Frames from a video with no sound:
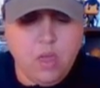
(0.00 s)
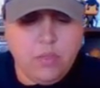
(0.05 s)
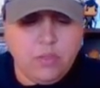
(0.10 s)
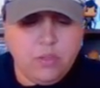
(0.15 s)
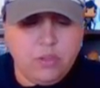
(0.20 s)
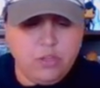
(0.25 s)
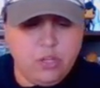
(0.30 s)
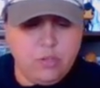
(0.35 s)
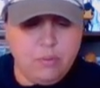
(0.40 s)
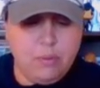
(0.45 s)

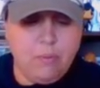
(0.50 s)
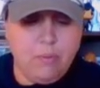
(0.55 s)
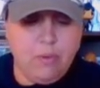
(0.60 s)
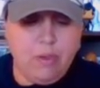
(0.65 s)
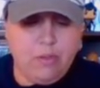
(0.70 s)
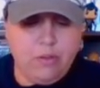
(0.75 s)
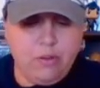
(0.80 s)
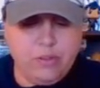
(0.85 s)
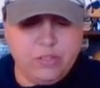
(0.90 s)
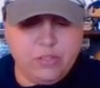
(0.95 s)
The Doobie
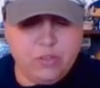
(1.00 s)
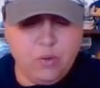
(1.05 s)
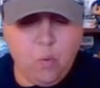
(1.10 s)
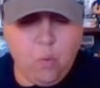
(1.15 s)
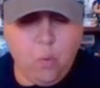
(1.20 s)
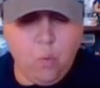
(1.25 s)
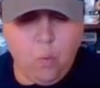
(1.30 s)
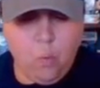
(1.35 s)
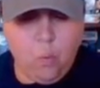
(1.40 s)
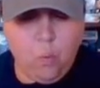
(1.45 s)
Brothers.
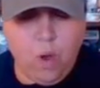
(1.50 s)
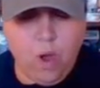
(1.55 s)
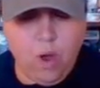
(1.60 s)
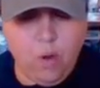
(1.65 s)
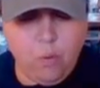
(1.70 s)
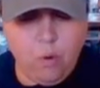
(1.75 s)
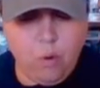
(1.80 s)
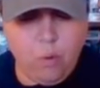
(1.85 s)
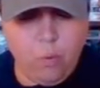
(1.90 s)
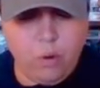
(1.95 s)

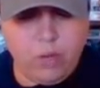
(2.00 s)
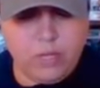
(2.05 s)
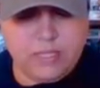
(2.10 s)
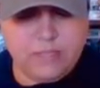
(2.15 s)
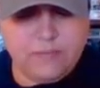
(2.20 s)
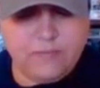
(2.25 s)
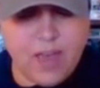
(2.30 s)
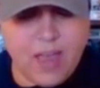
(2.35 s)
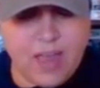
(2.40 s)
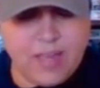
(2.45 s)
What Were
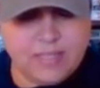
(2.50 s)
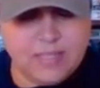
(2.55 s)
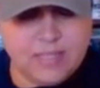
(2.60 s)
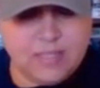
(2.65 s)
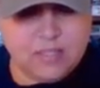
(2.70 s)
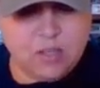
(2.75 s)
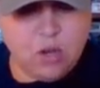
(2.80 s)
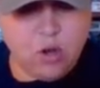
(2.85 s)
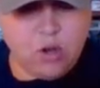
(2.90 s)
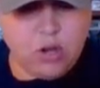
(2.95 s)
Once
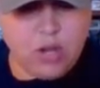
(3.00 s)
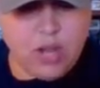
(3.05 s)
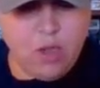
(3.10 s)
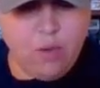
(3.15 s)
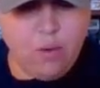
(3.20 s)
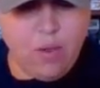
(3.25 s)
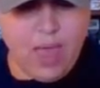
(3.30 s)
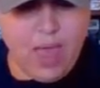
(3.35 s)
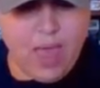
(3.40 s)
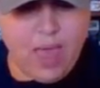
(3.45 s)
Vices Are
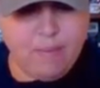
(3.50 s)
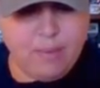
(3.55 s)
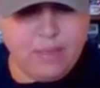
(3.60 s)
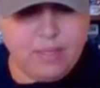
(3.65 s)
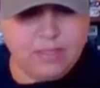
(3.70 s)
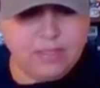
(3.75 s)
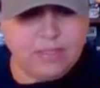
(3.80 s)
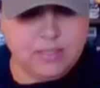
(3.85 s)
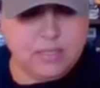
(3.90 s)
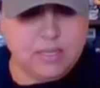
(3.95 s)
Now
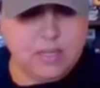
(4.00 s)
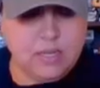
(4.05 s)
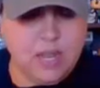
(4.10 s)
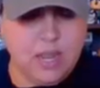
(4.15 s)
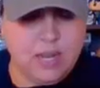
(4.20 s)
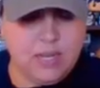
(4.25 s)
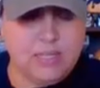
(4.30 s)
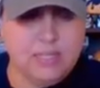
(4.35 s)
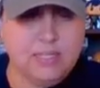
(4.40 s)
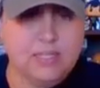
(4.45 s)
Habits,
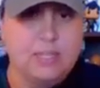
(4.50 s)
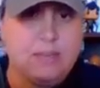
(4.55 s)
nineteen